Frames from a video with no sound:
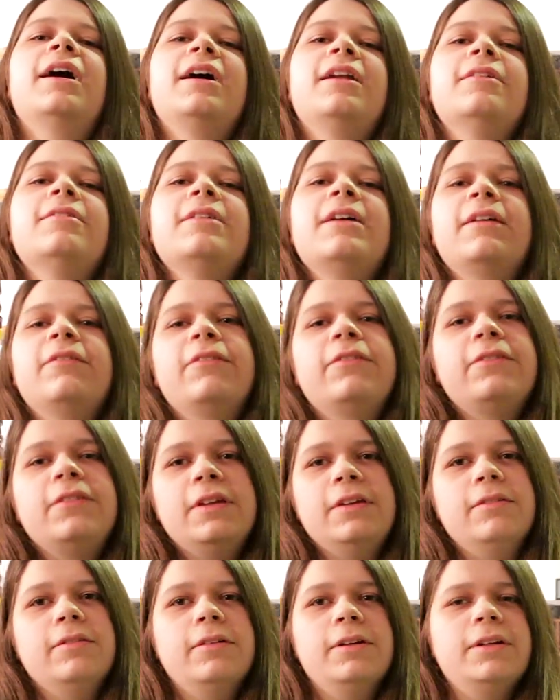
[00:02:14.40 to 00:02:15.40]
I don't have a
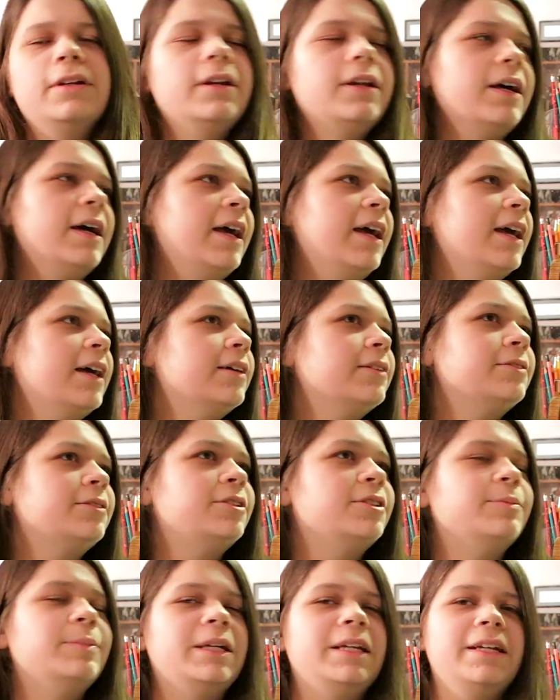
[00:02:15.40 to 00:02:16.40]
favorite. I have
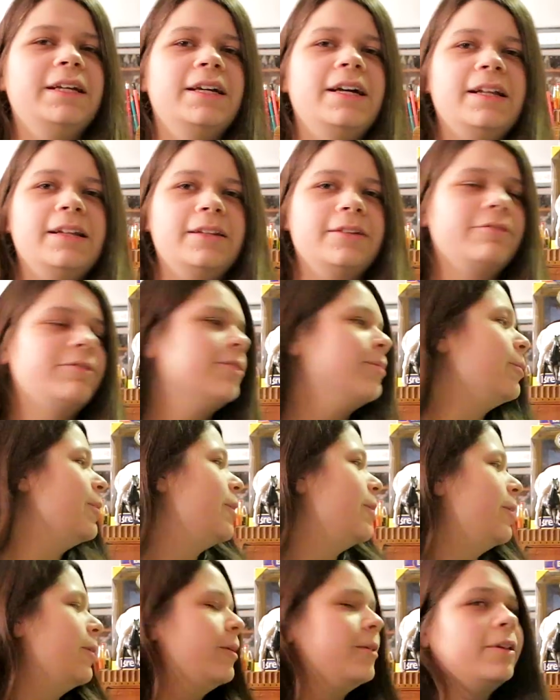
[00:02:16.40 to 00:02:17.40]
too many. I love them
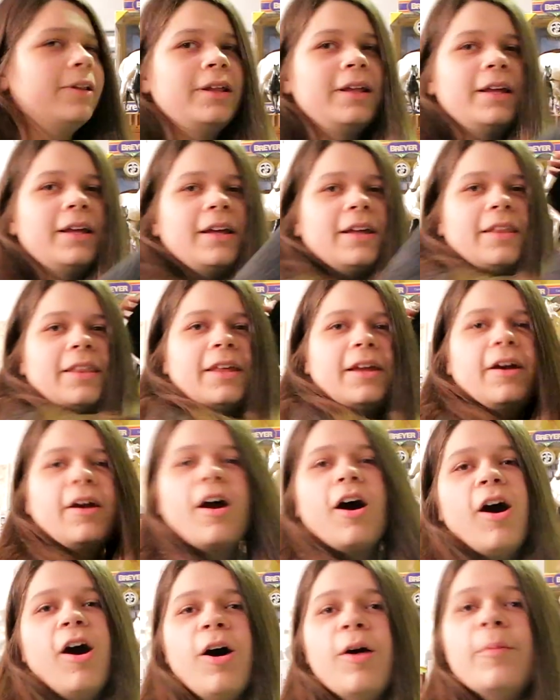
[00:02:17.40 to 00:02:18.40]
all. They're
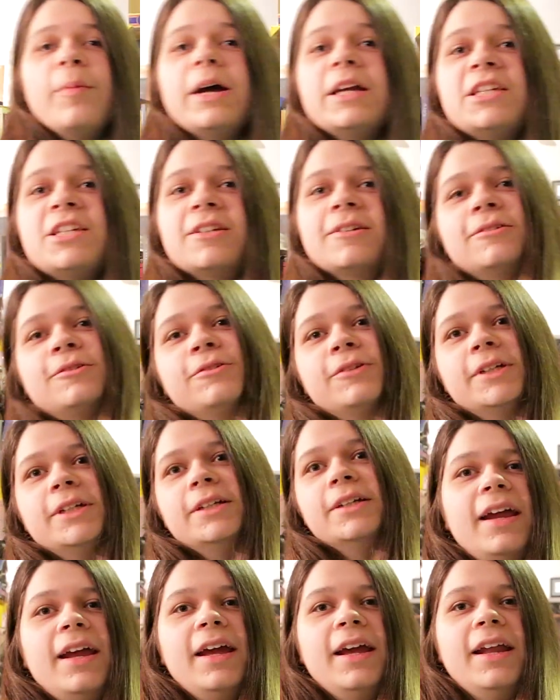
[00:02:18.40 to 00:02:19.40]
all my
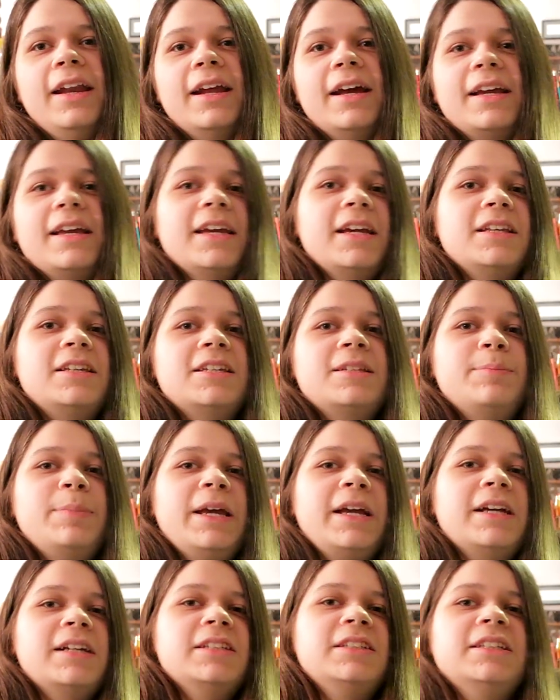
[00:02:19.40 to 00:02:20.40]
children, and I can't just
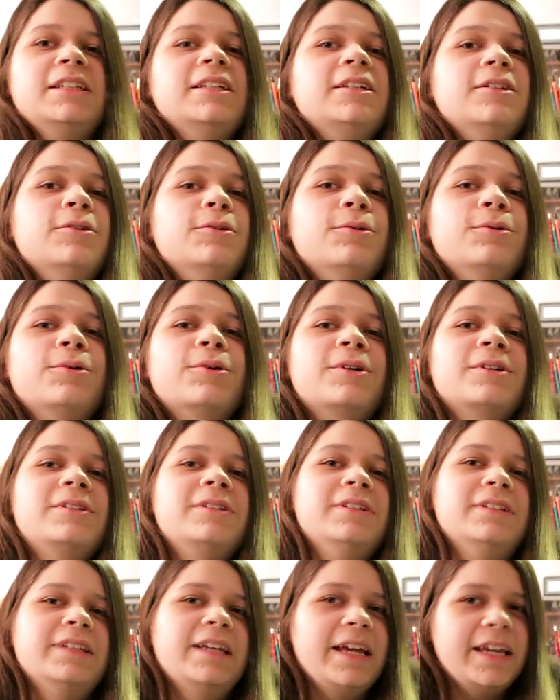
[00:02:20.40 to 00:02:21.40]
pick a single horse to
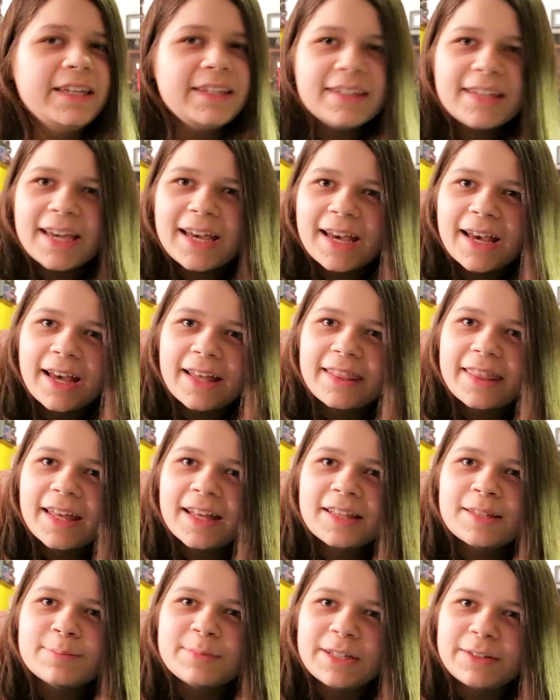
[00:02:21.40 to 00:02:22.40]
say, yeah,
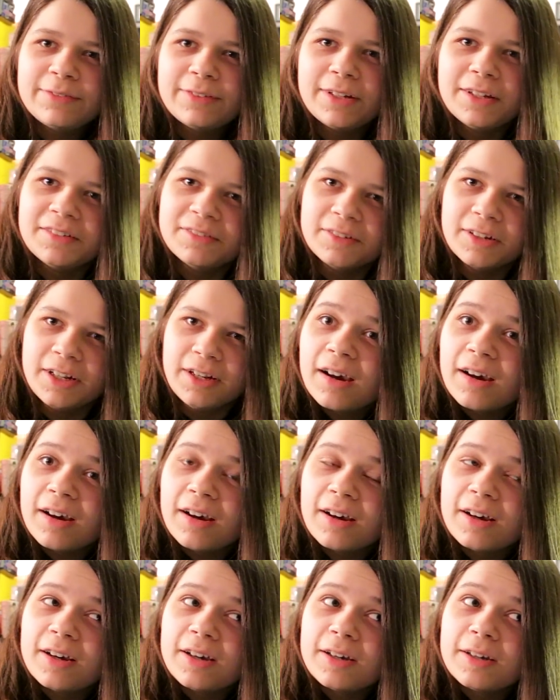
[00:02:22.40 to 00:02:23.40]
that's my favorite.
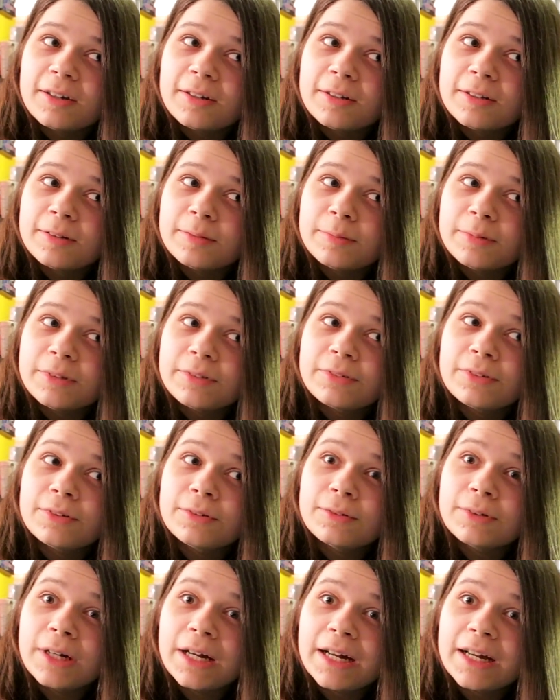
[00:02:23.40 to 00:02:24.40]
If
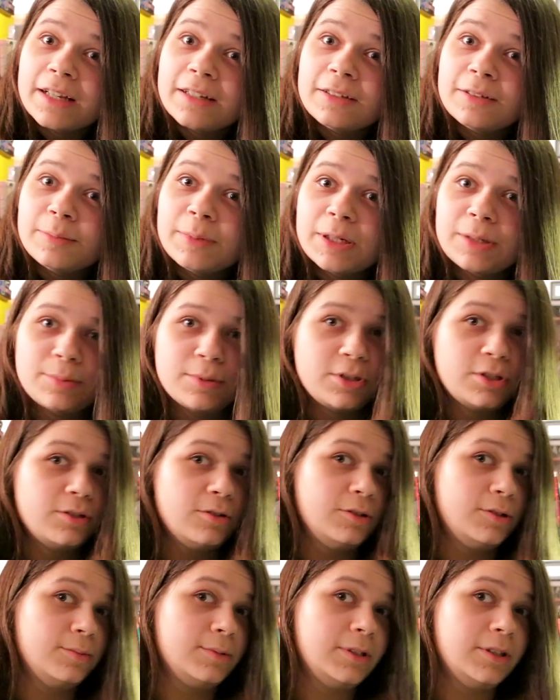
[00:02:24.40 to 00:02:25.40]
you had to make me
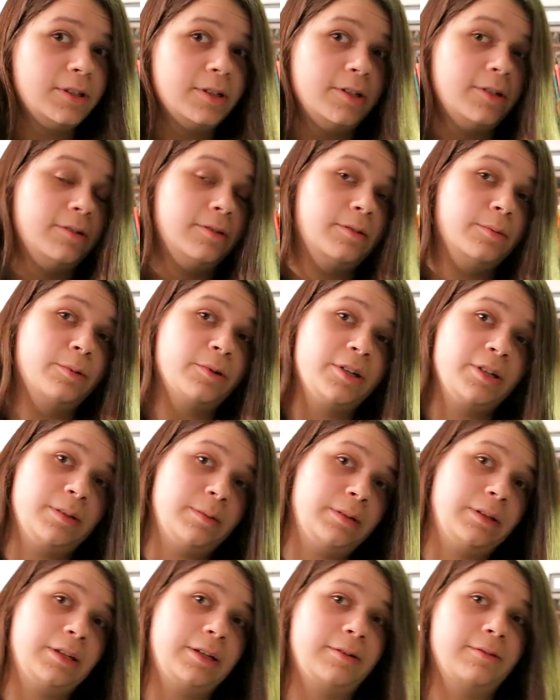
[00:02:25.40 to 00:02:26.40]
choose one though, it would probably
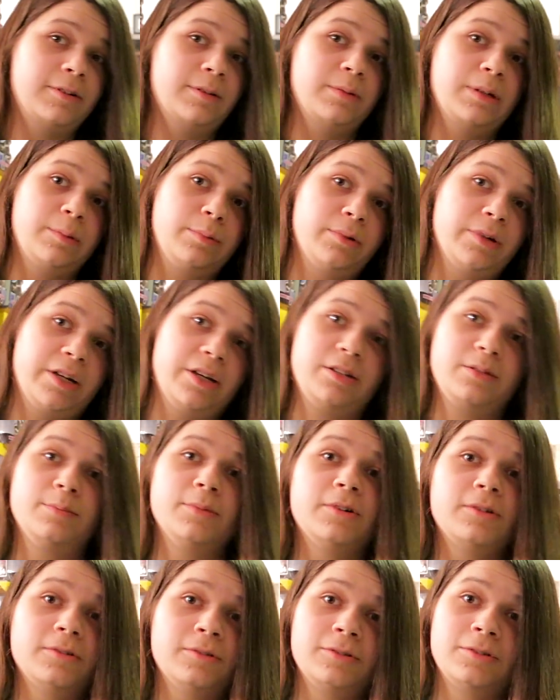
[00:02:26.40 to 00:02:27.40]
be like one of my prize
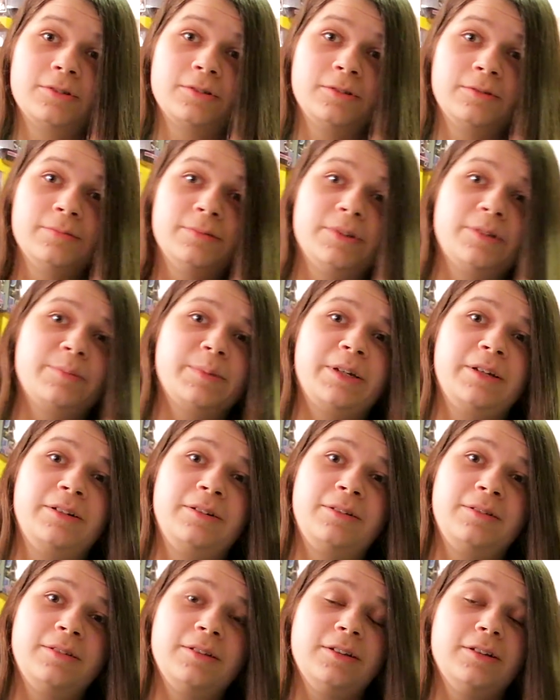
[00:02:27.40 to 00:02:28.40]
models or one of my,
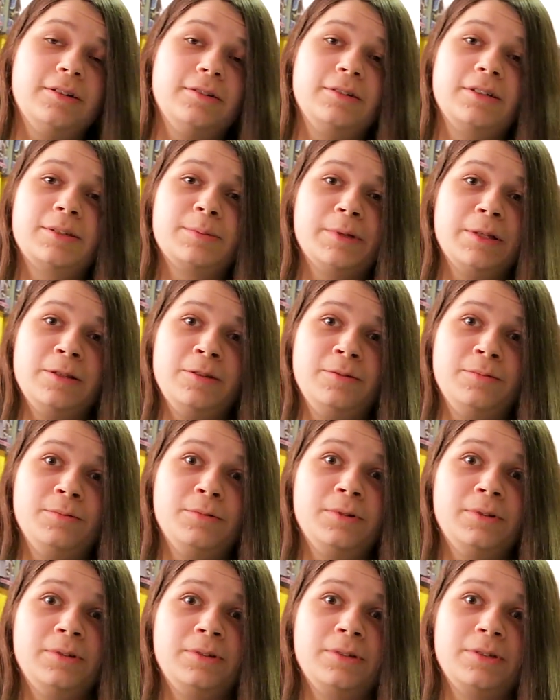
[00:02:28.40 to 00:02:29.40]
expensive
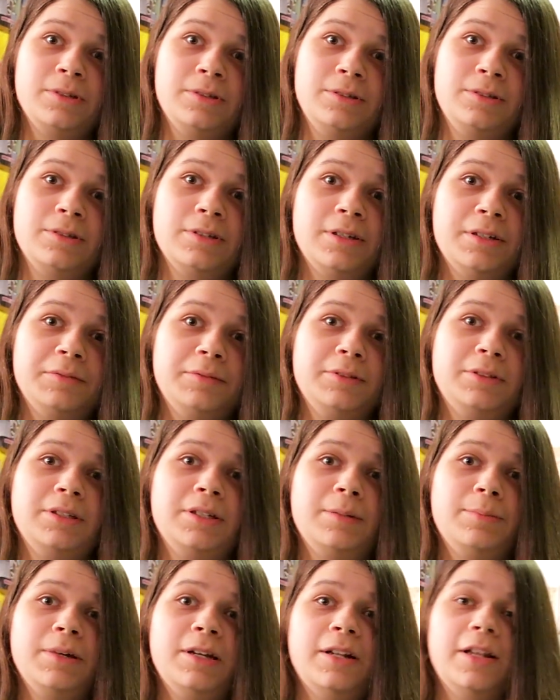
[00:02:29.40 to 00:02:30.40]
ones, because obviously
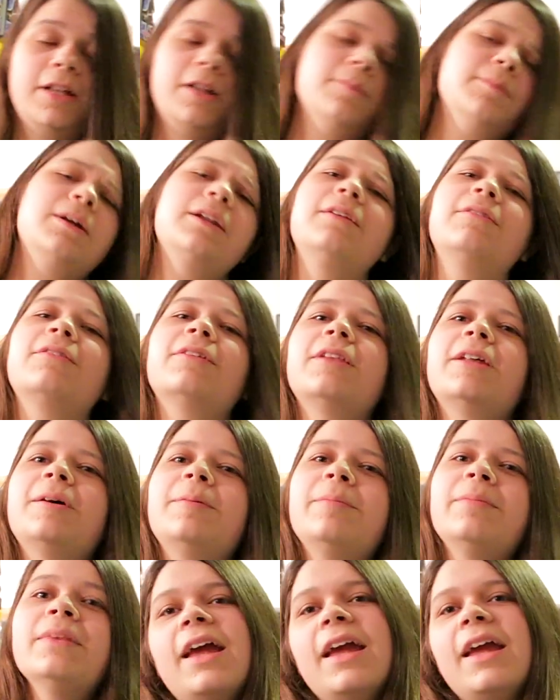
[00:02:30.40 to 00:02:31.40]
I paid a lot of money for
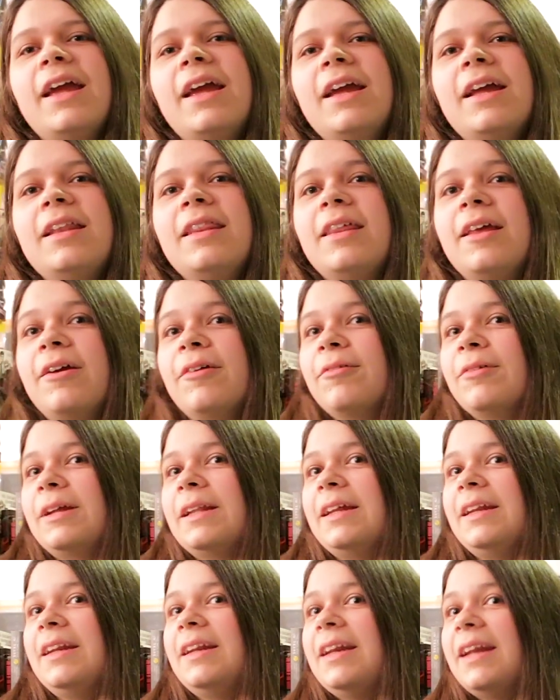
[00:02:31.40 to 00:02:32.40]
them and they're
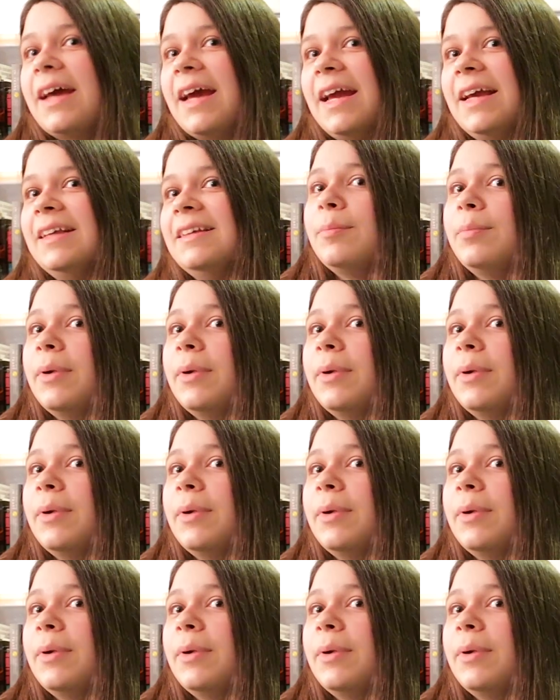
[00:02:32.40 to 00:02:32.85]
really nice.